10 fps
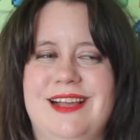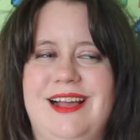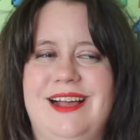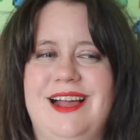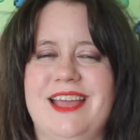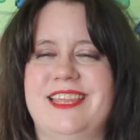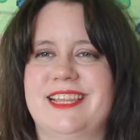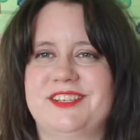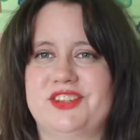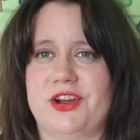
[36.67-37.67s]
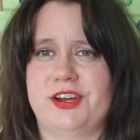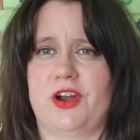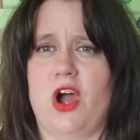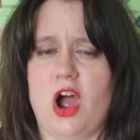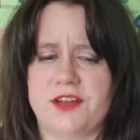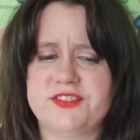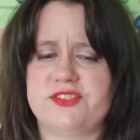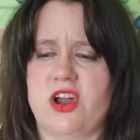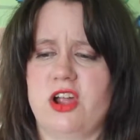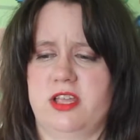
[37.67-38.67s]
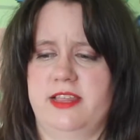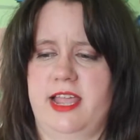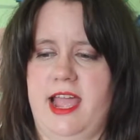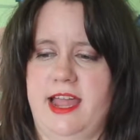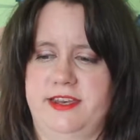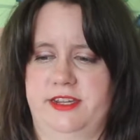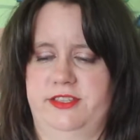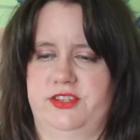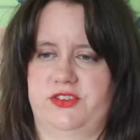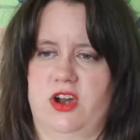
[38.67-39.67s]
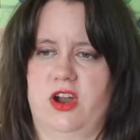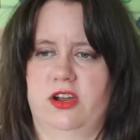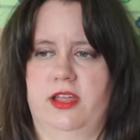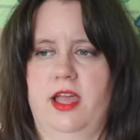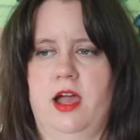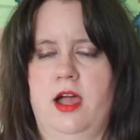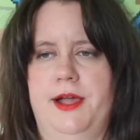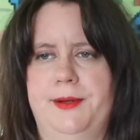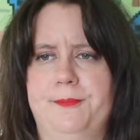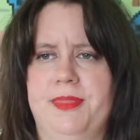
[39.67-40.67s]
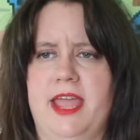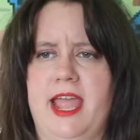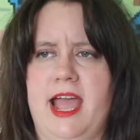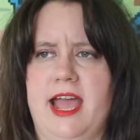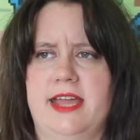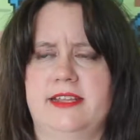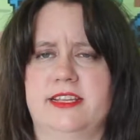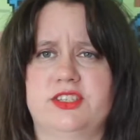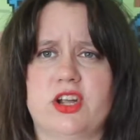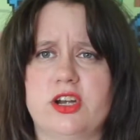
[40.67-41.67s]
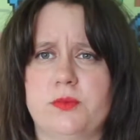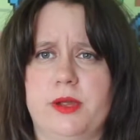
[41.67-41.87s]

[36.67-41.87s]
I think they started off strong and they ended strong. They started